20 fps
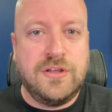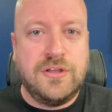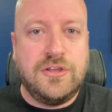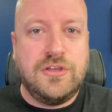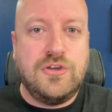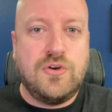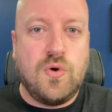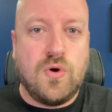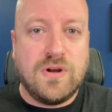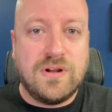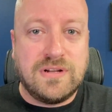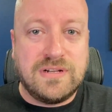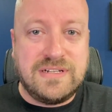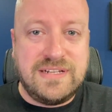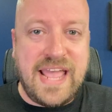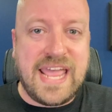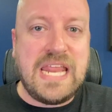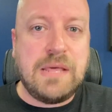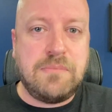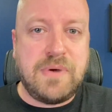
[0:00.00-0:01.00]
your
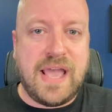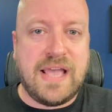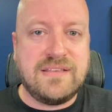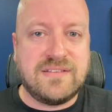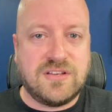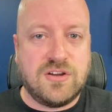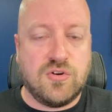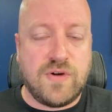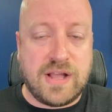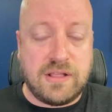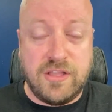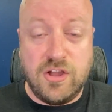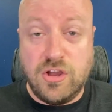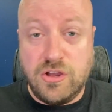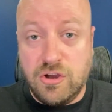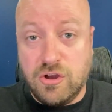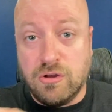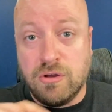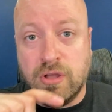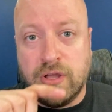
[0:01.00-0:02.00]
database correctly or
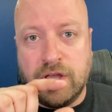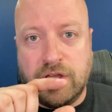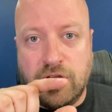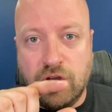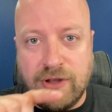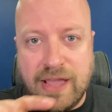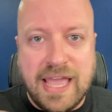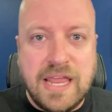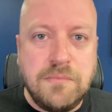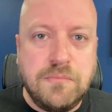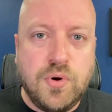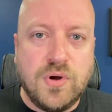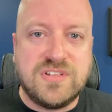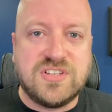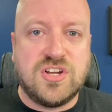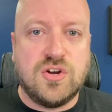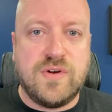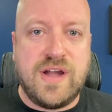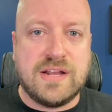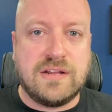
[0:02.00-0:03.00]
your, your inputs
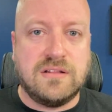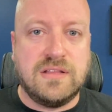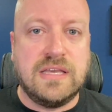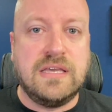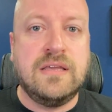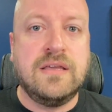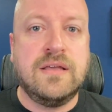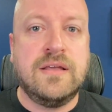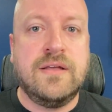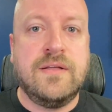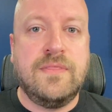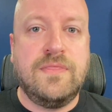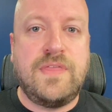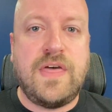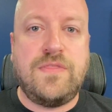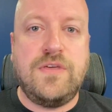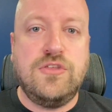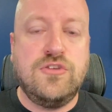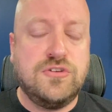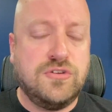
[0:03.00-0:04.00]
correctly,
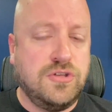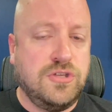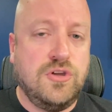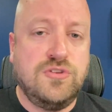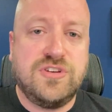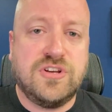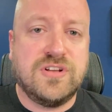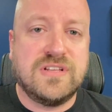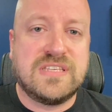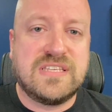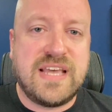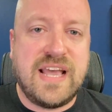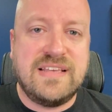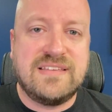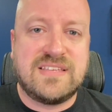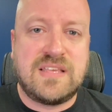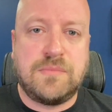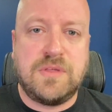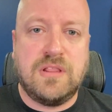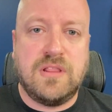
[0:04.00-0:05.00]
then the user could say
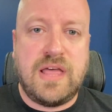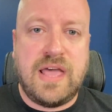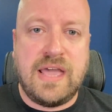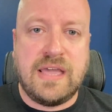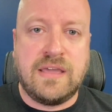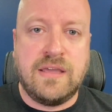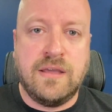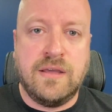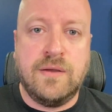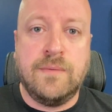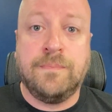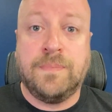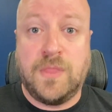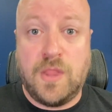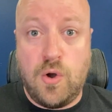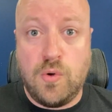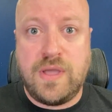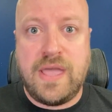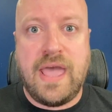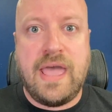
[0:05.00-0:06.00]
something like,
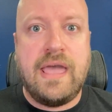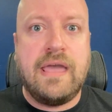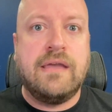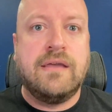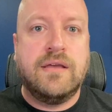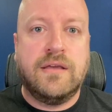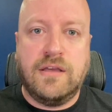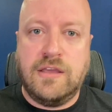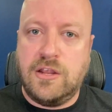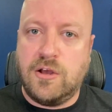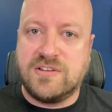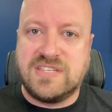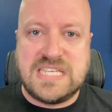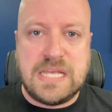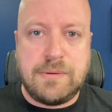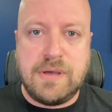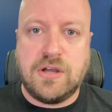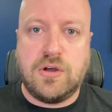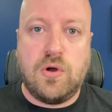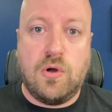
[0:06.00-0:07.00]
okay, you know,
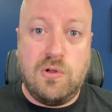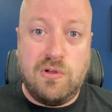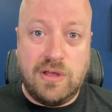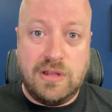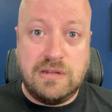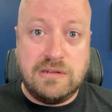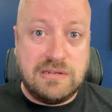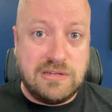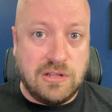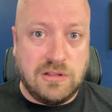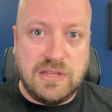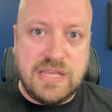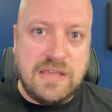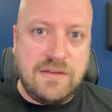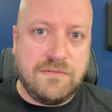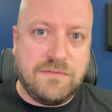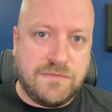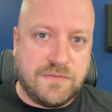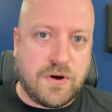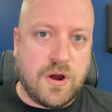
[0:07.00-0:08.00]
semicolon
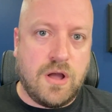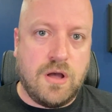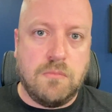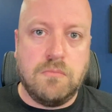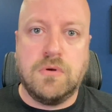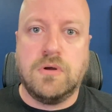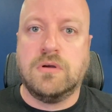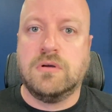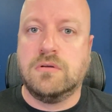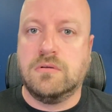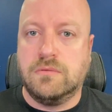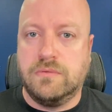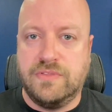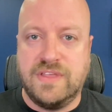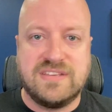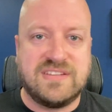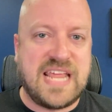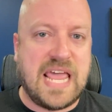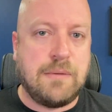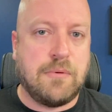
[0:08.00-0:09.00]
delete from
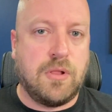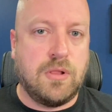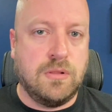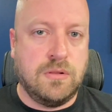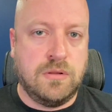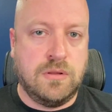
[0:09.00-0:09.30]
this table.